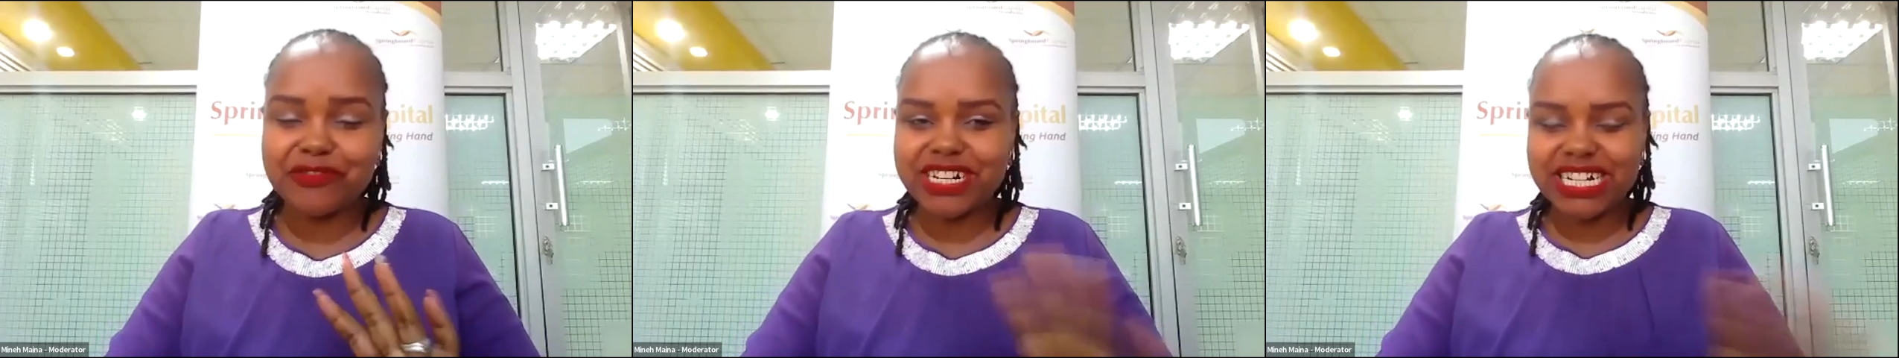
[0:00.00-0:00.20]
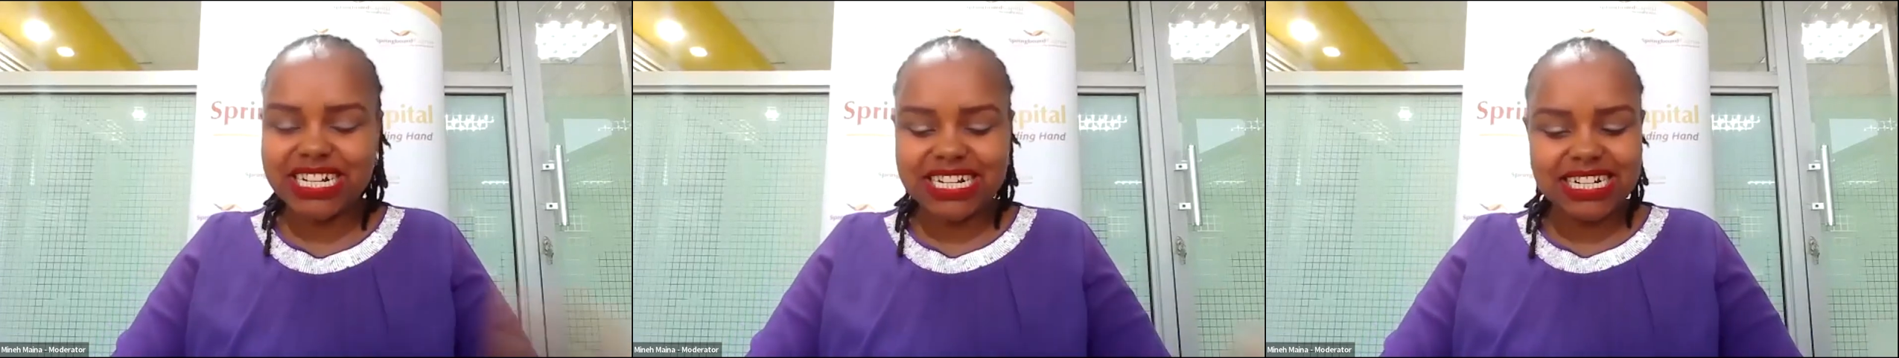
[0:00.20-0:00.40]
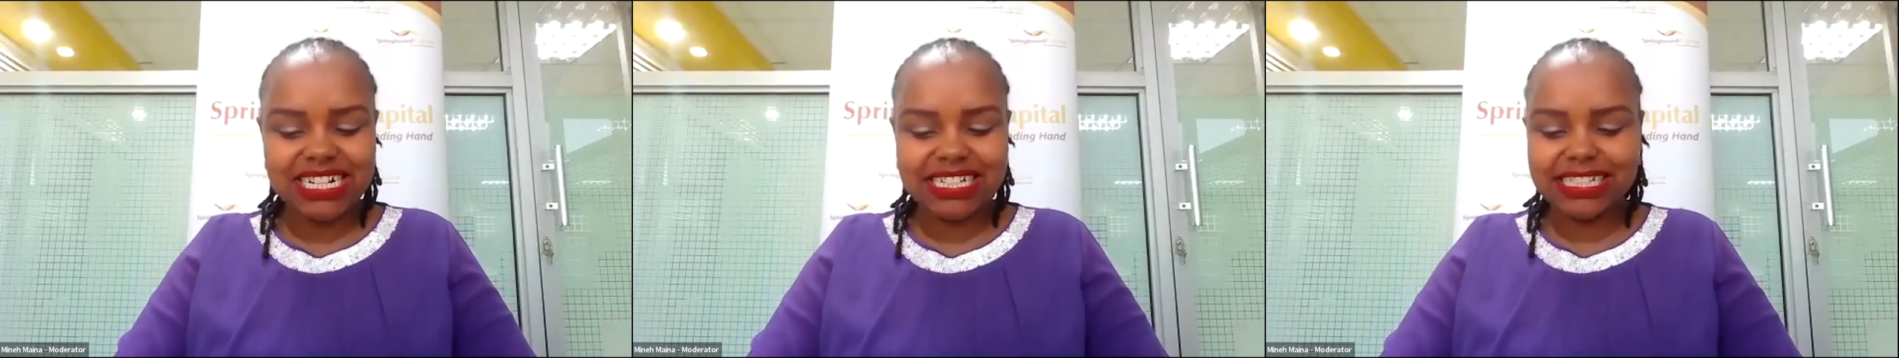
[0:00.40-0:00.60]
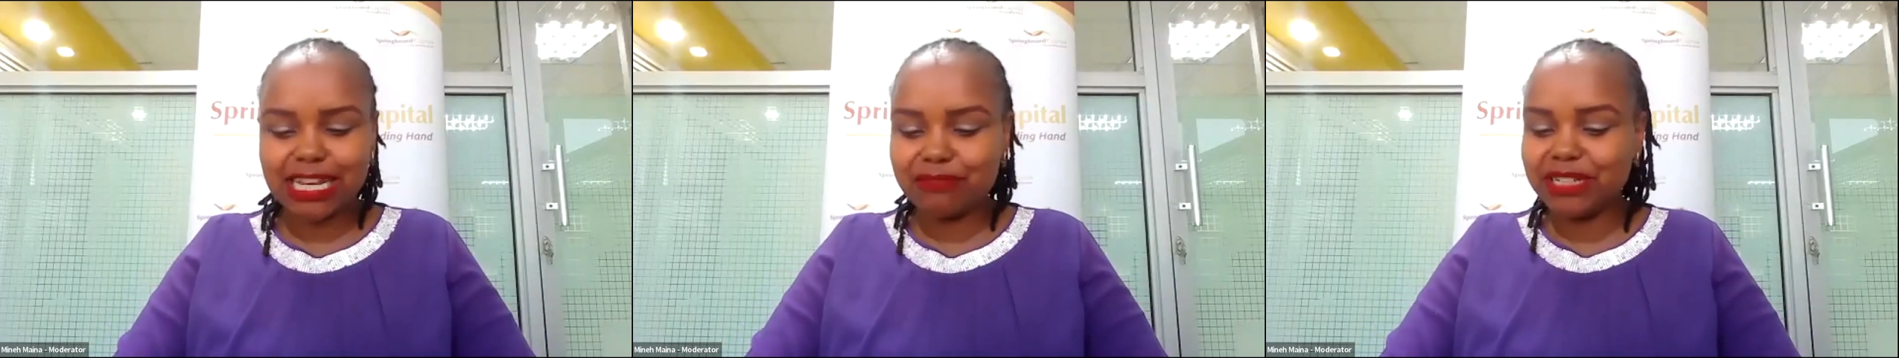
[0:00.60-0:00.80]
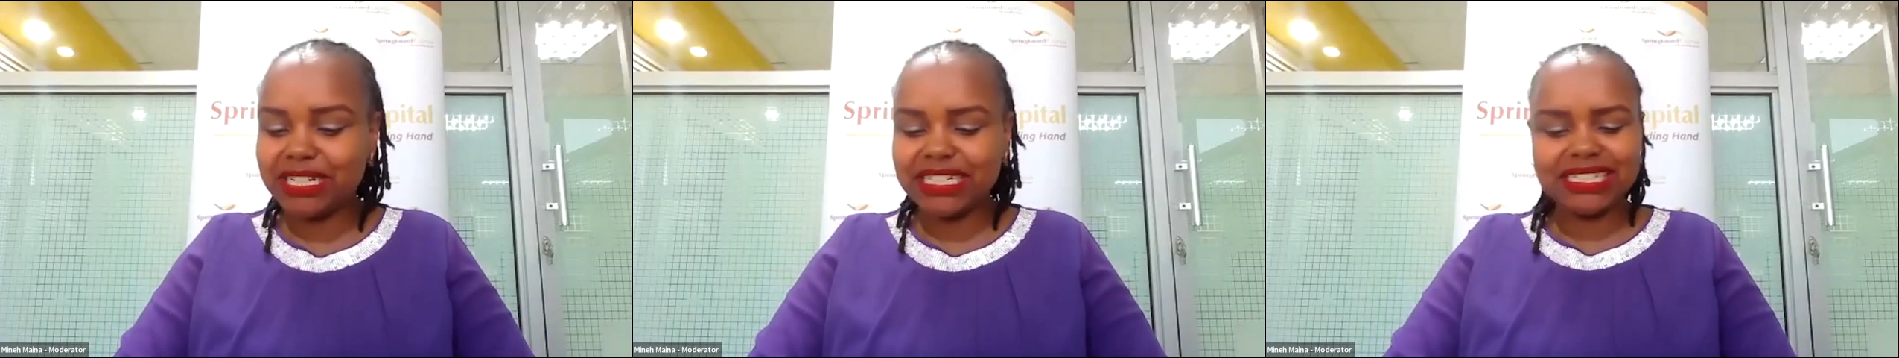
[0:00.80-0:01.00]
very
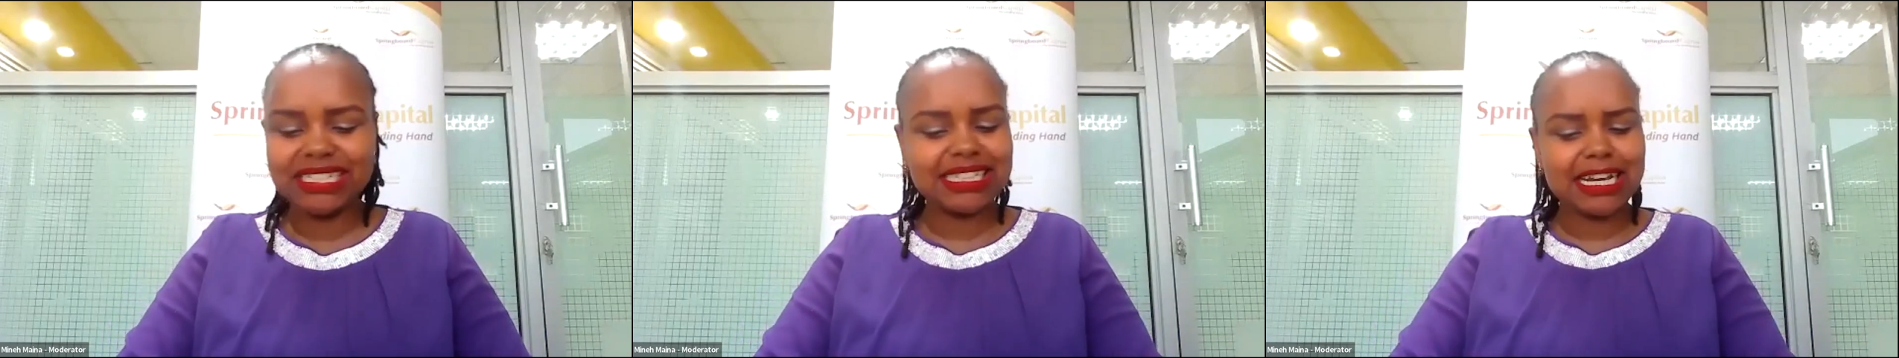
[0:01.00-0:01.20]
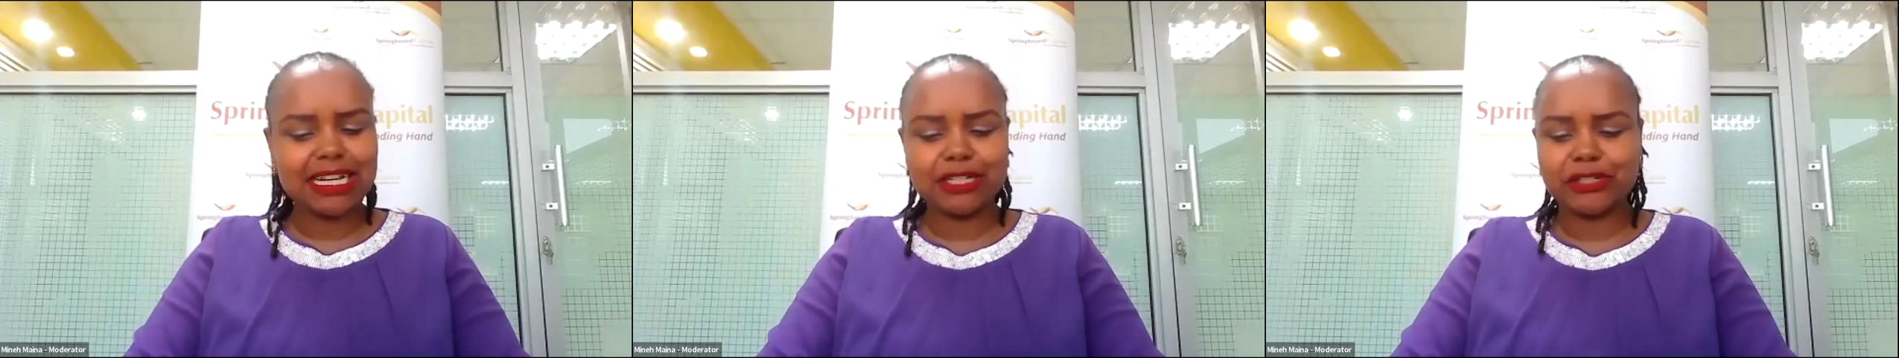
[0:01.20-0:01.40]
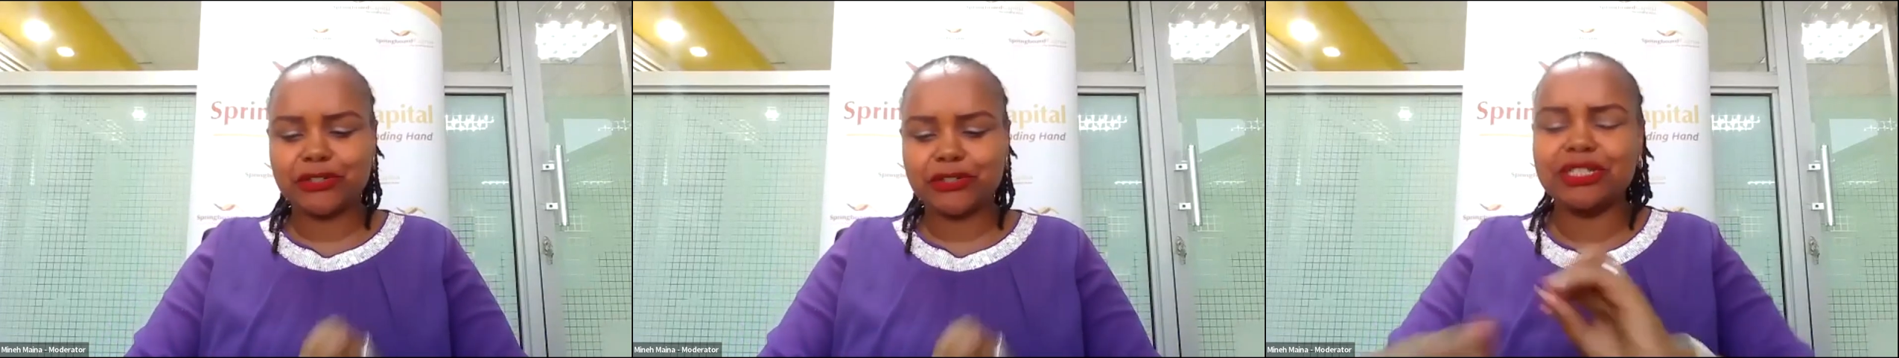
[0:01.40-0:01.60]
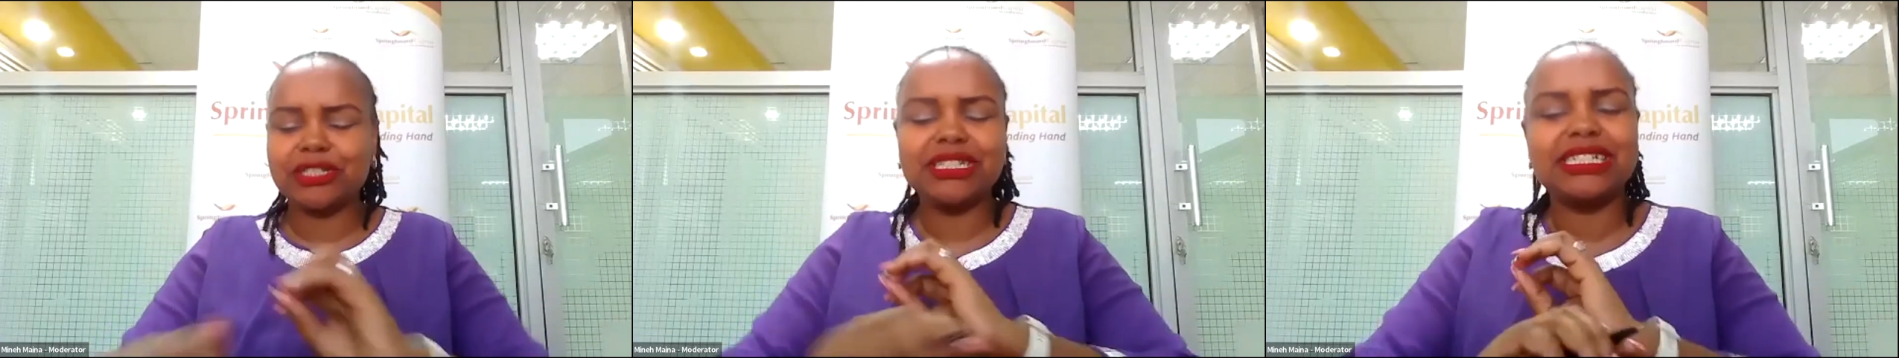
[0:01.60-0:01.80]
timely discussion.